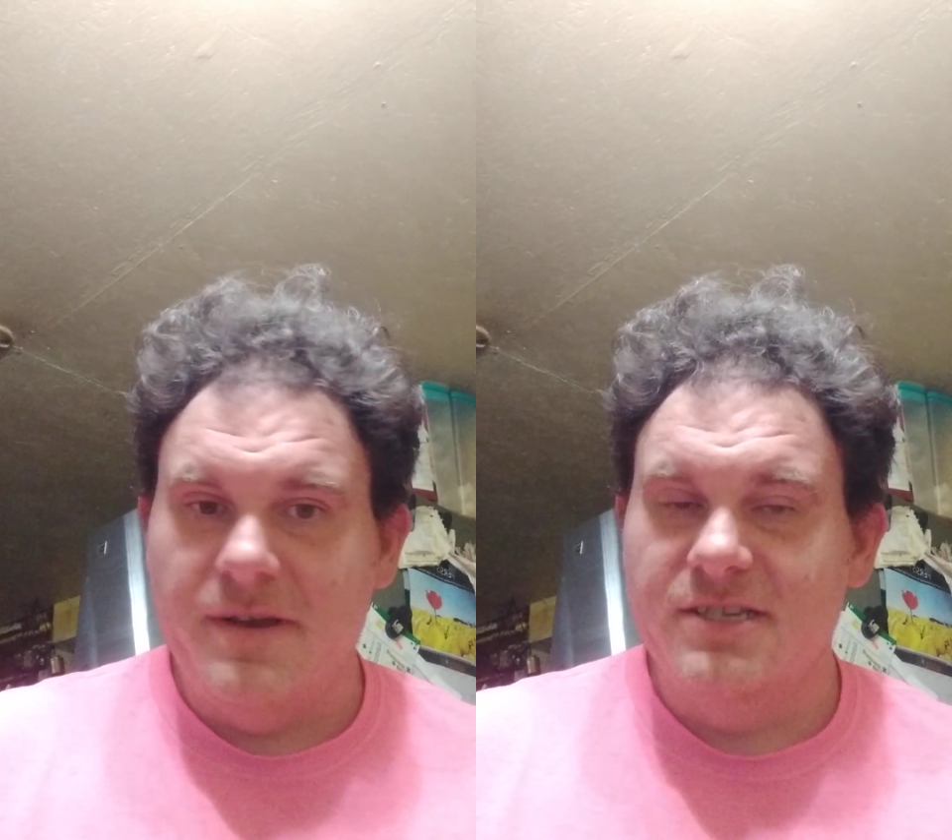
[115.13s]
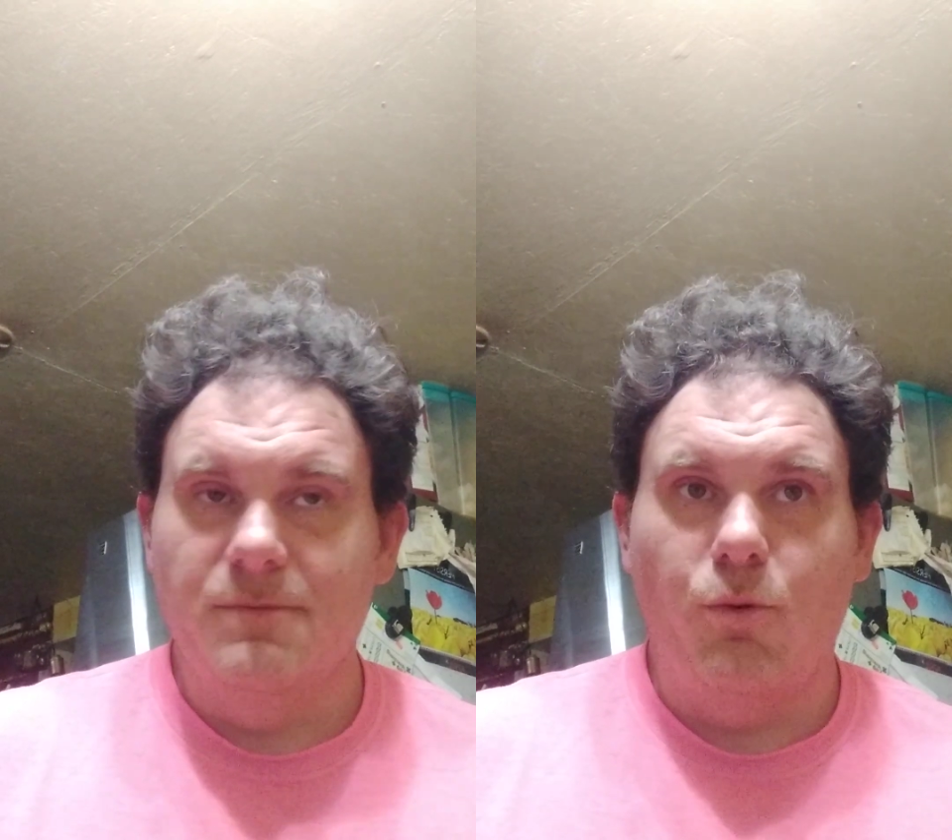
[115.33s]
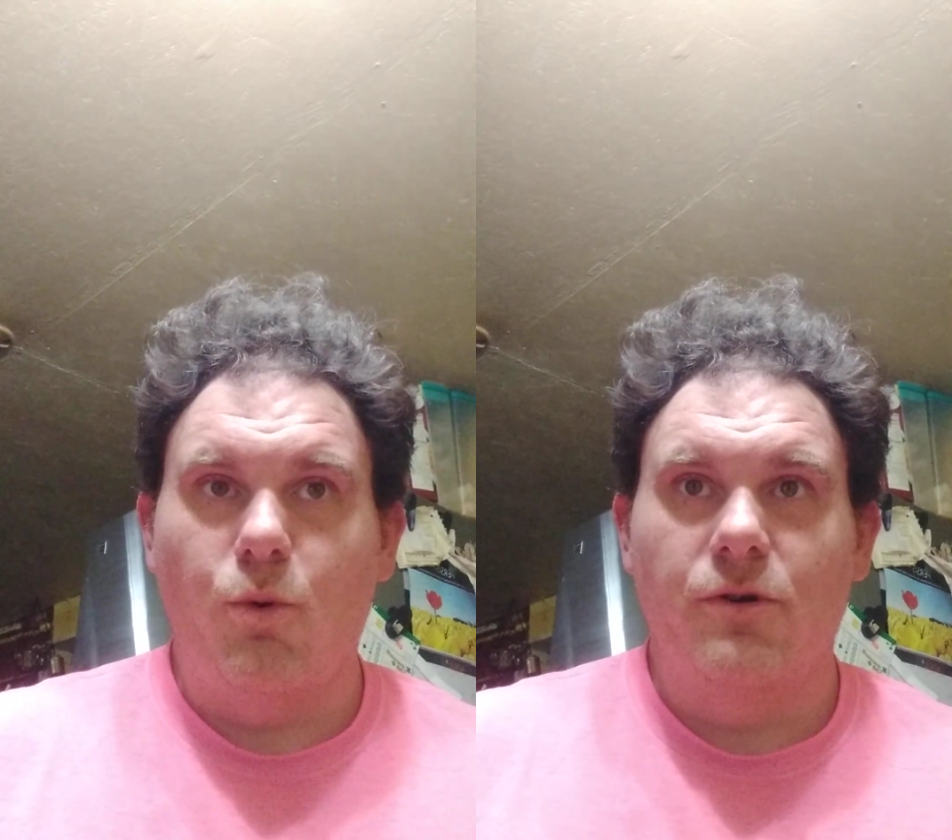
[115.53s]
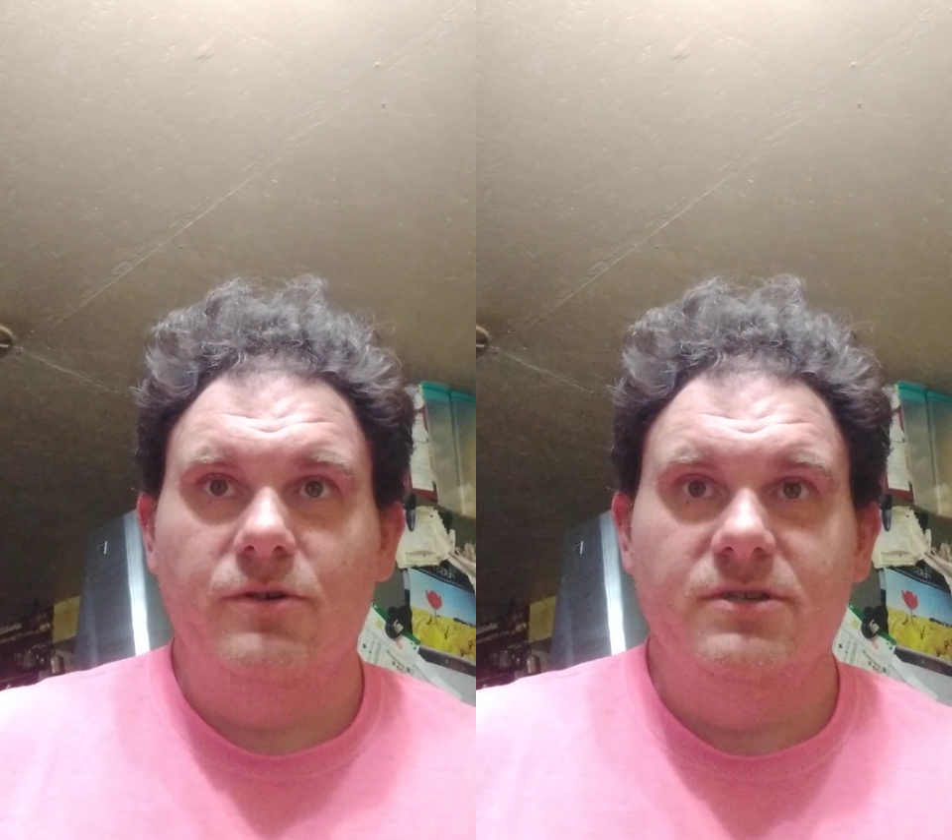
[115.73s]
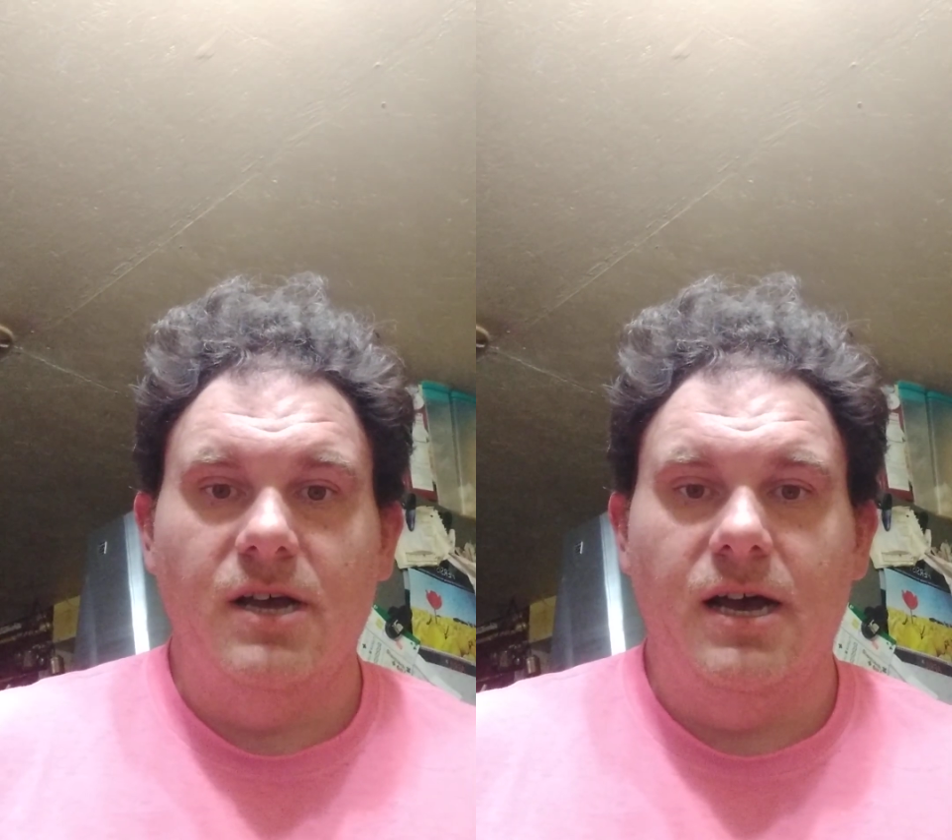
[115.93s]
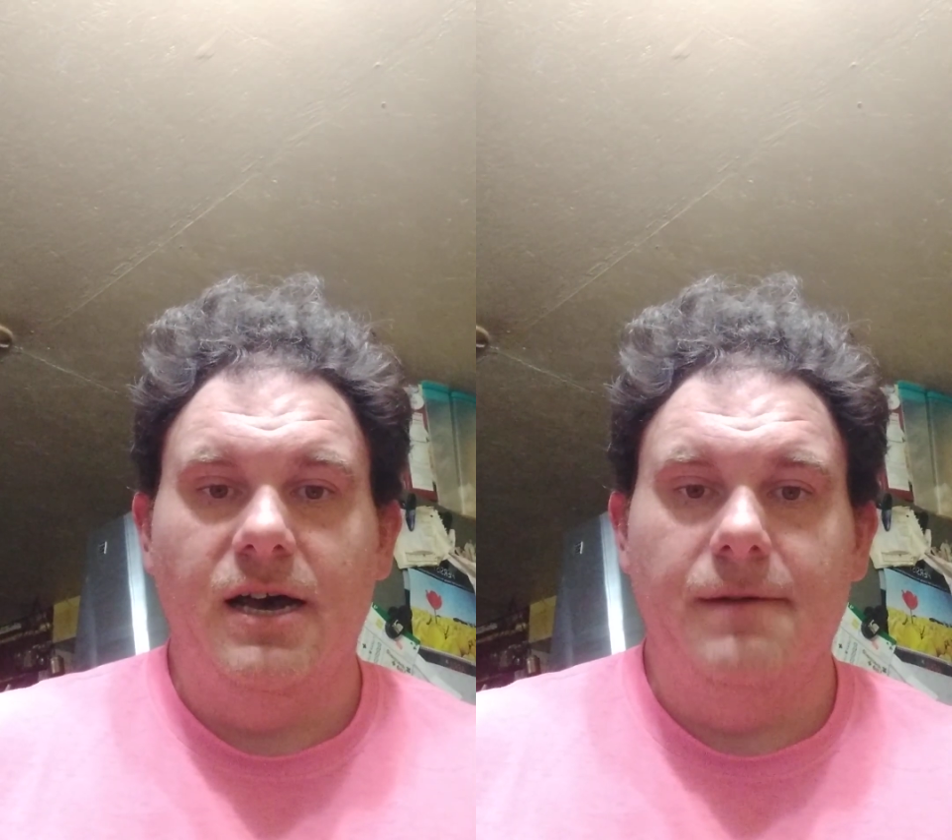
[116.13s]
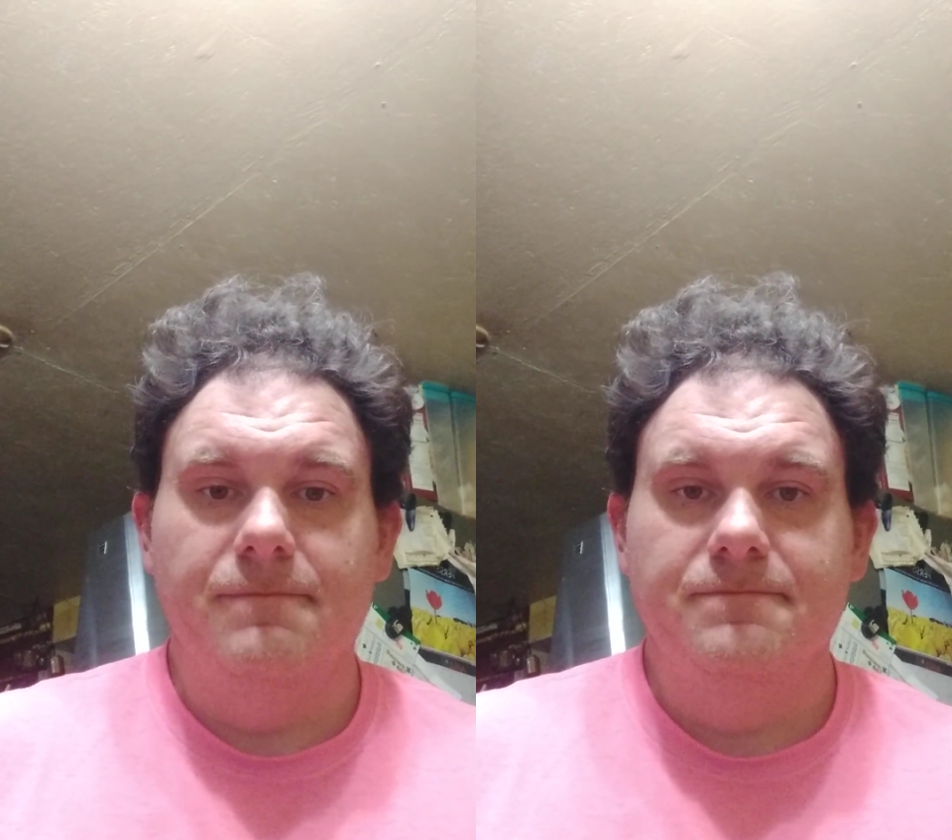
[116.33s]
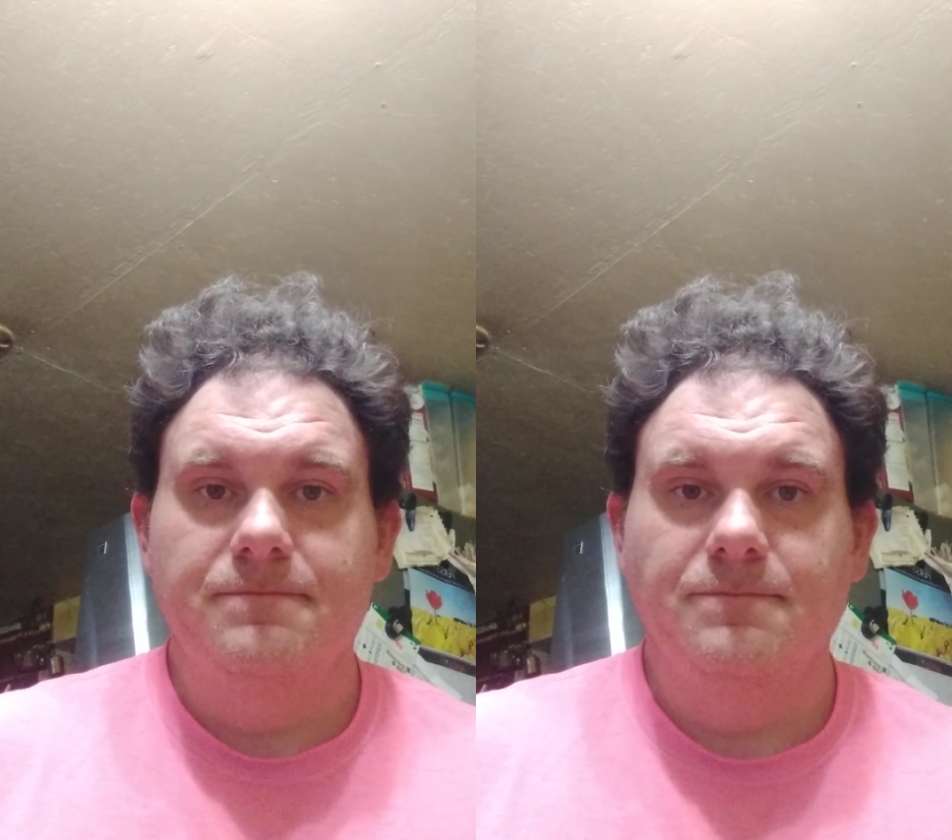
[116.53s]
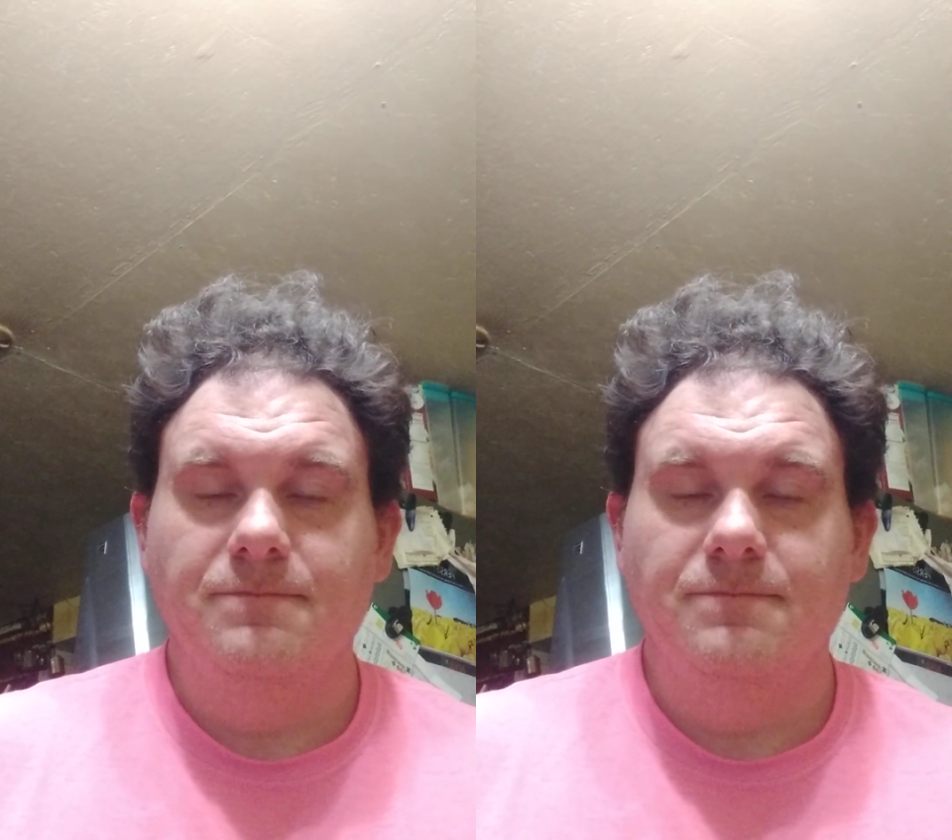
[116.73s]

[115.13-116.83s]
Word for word: biggest supporters. Um,